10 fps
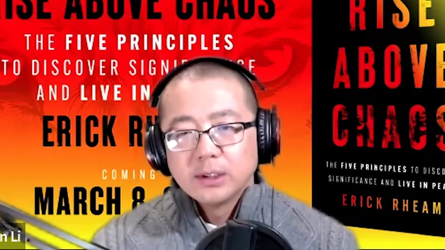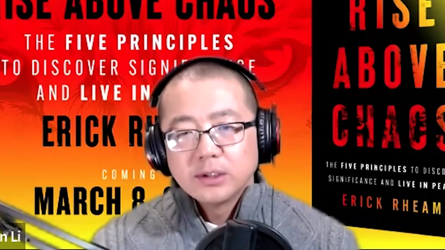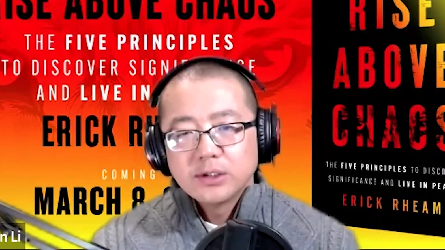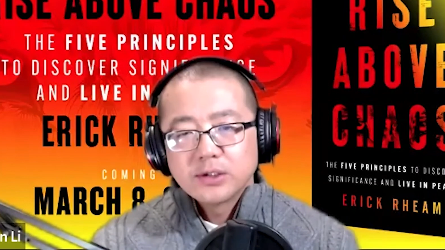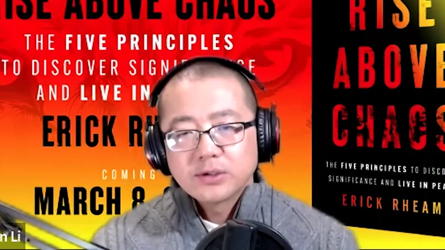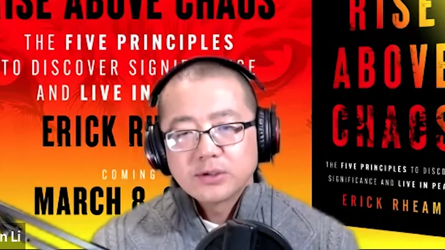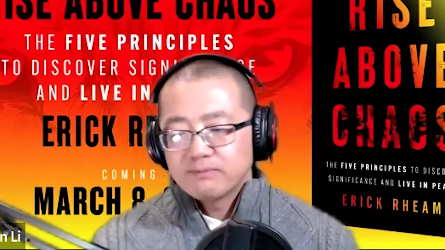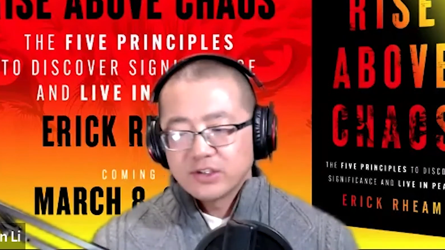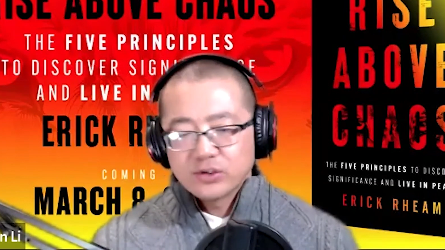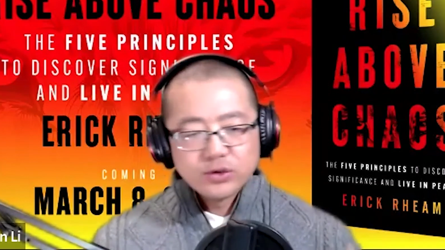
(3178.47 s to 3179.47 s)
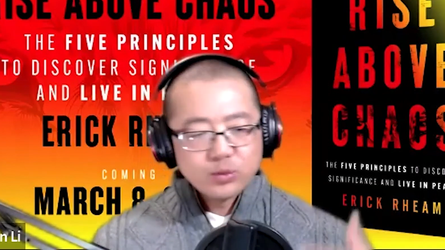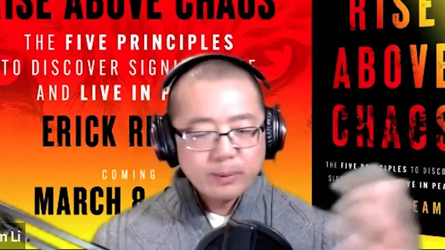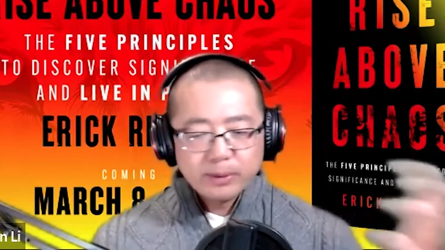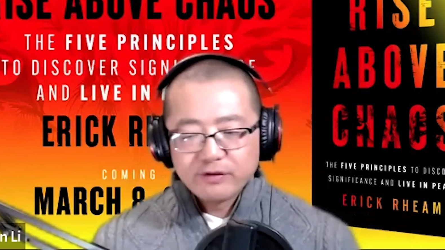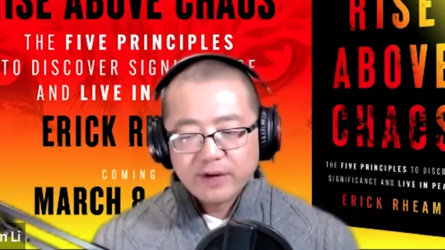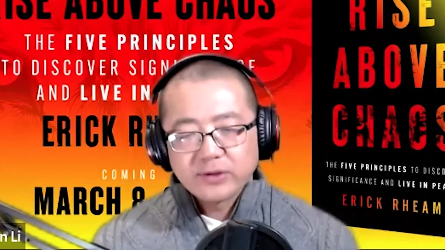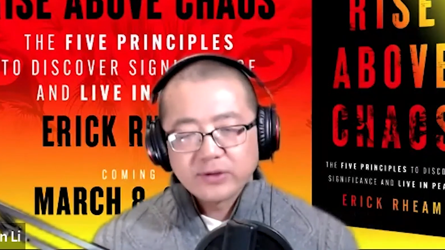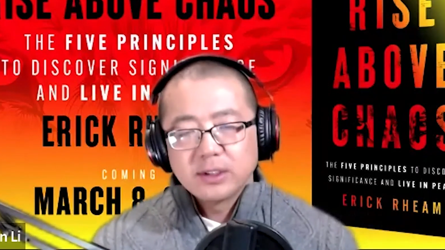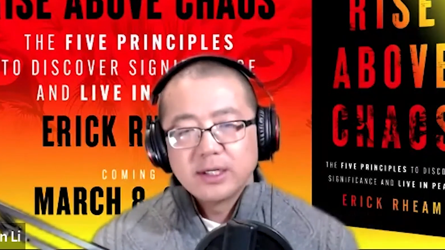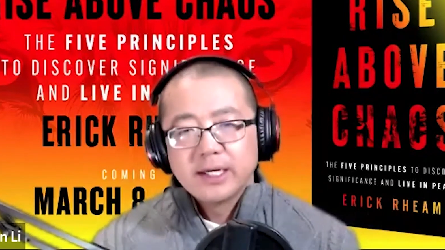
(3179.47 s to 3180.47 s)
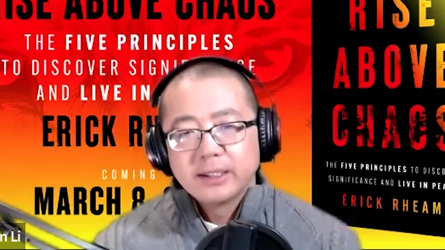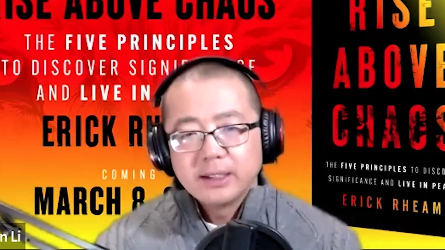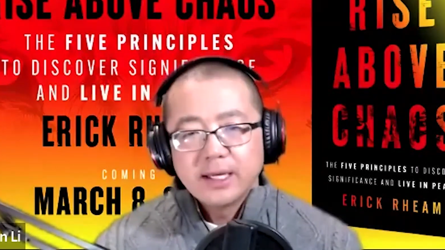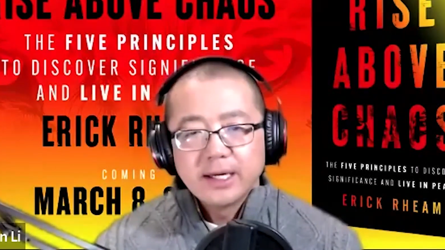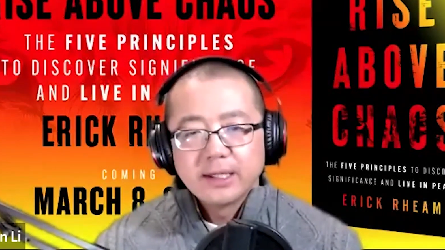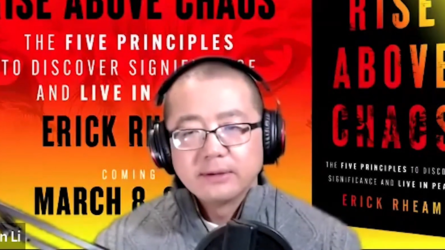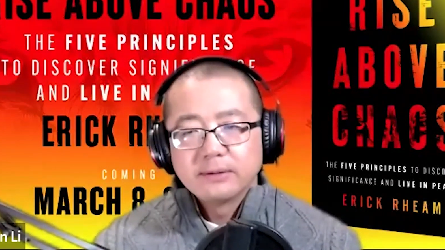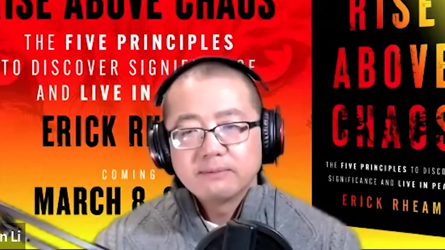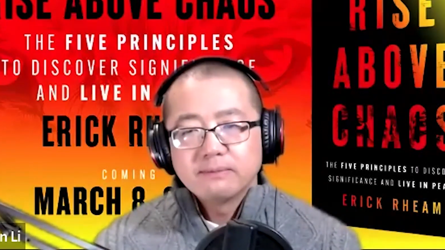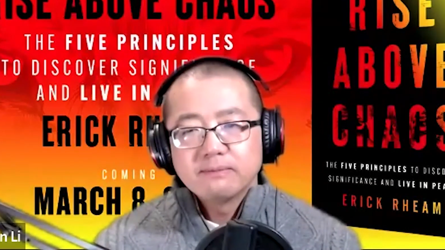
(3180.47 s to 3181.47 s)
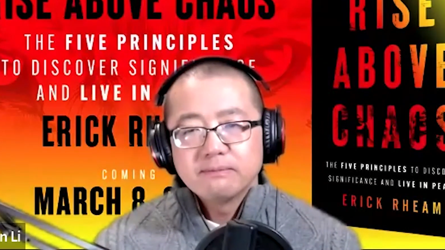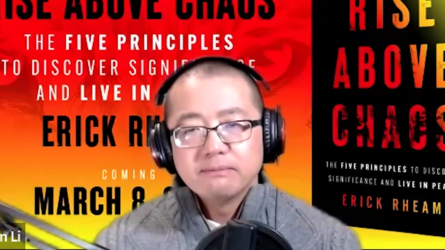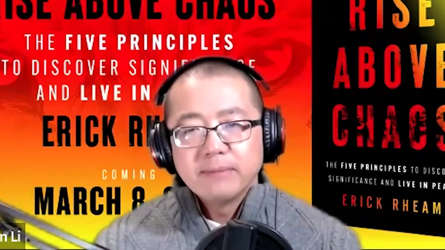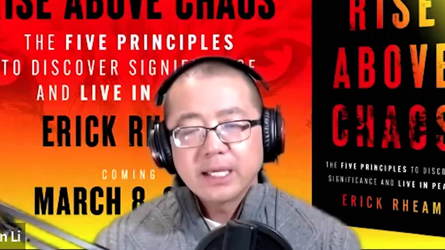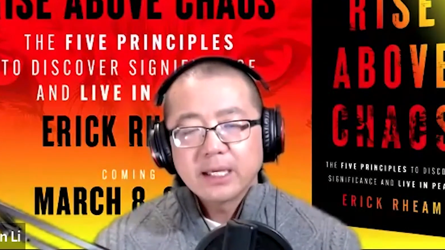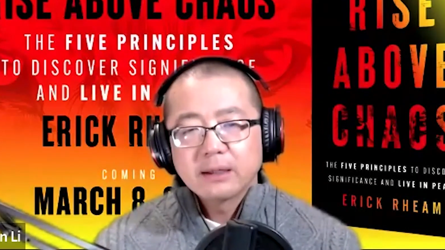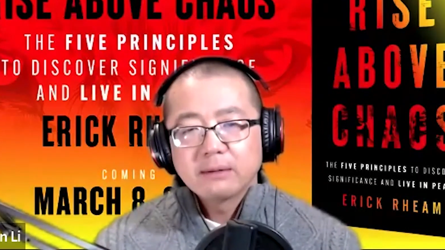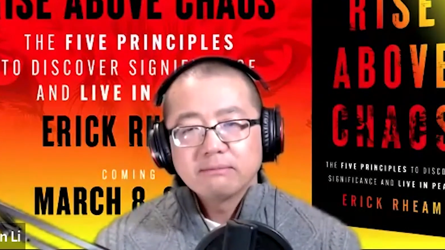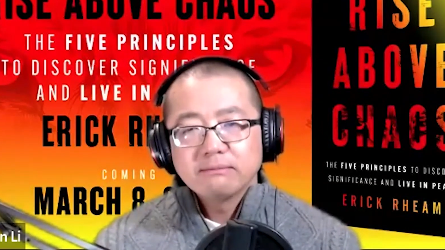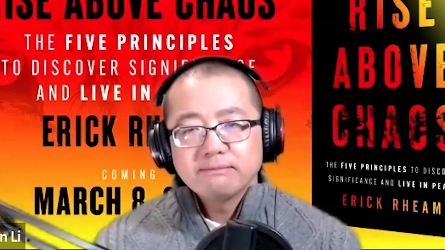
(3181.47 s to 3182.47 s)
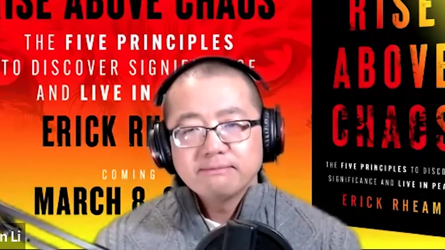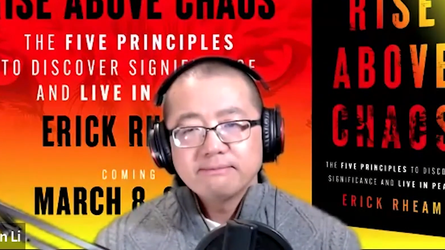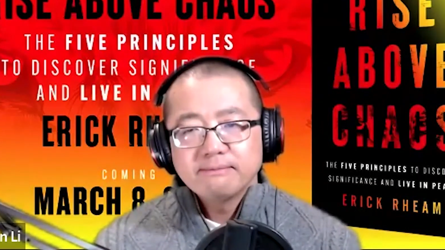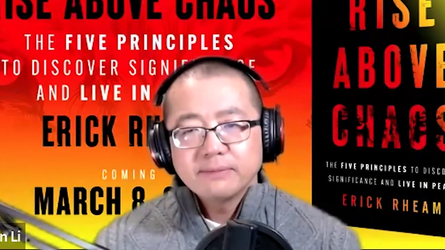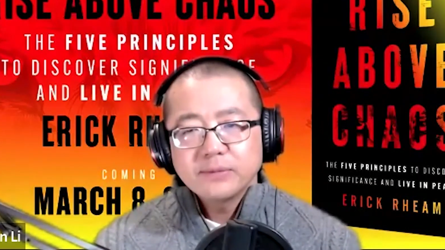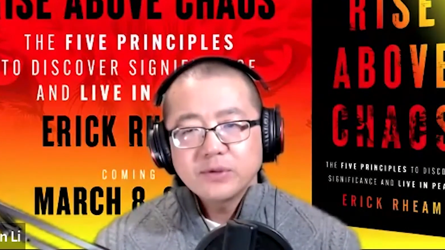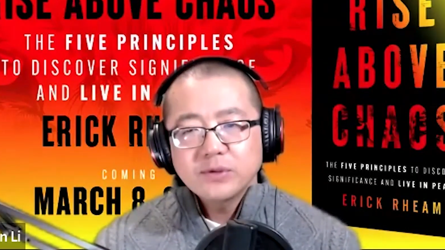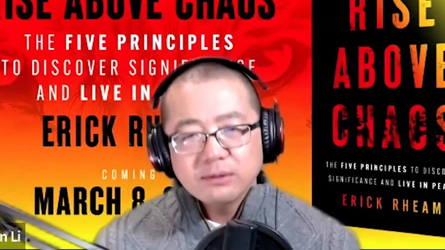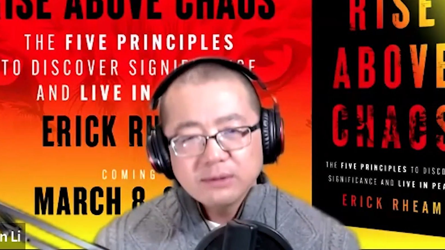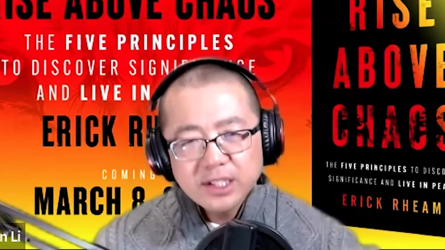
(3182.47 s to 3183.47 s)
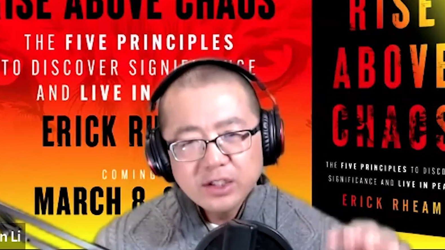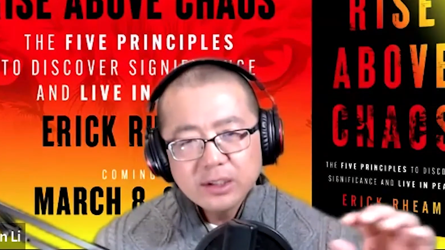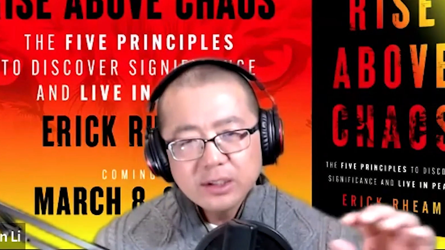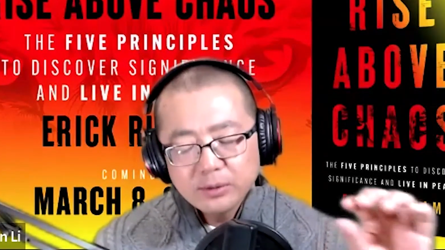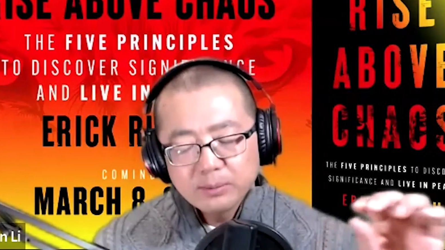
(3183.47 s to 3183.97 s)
just it's those ripple effects and making just little